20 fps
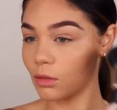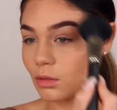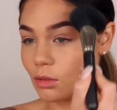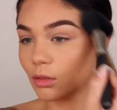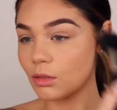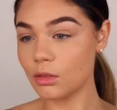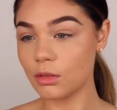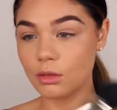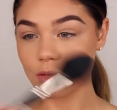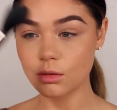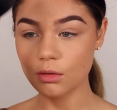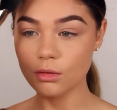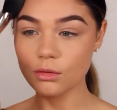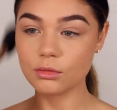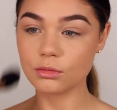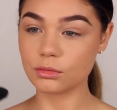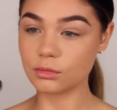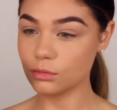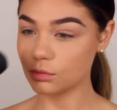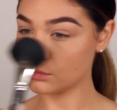gonna go ahead and highlight up the
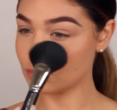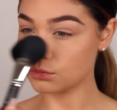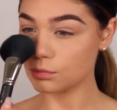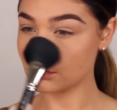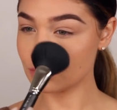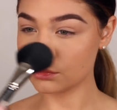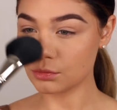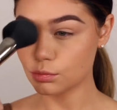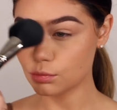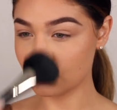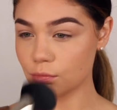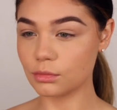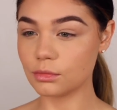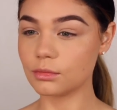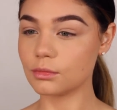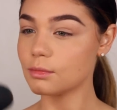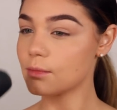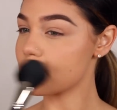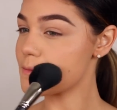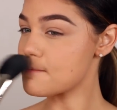skin using
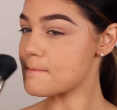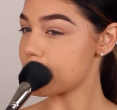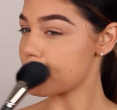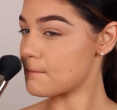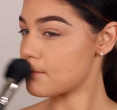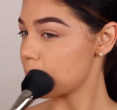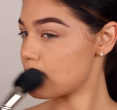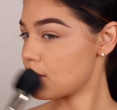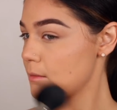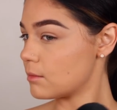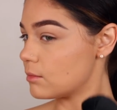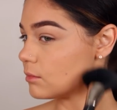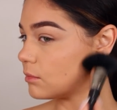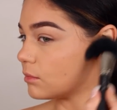Prosecco Pop from Becca